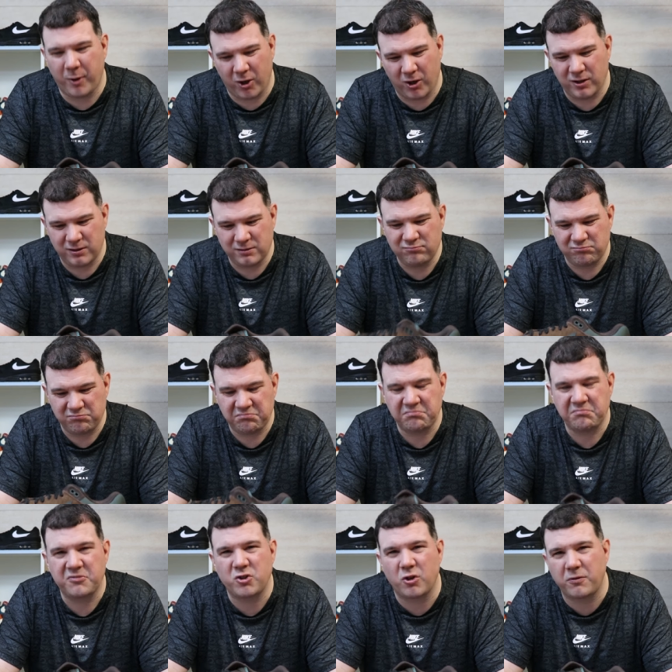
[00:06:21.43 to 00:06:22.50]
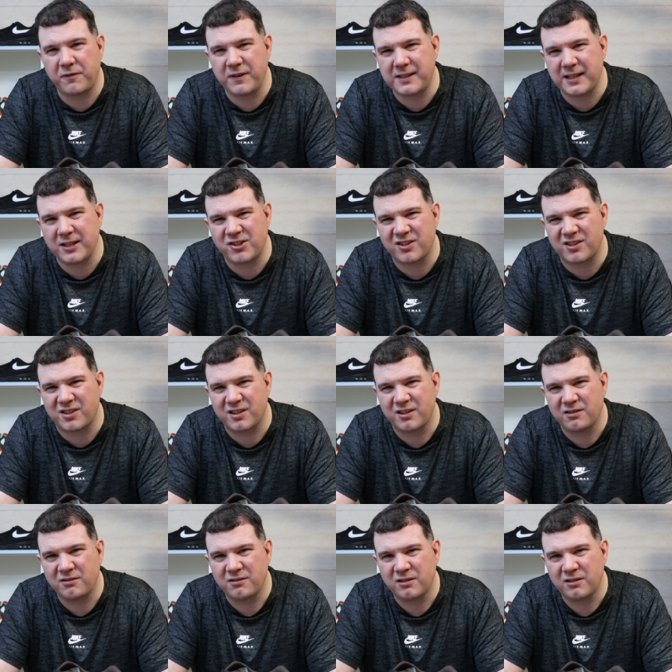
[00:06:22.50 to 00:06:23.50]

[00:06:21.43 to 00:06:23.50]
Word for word: But geography teachers,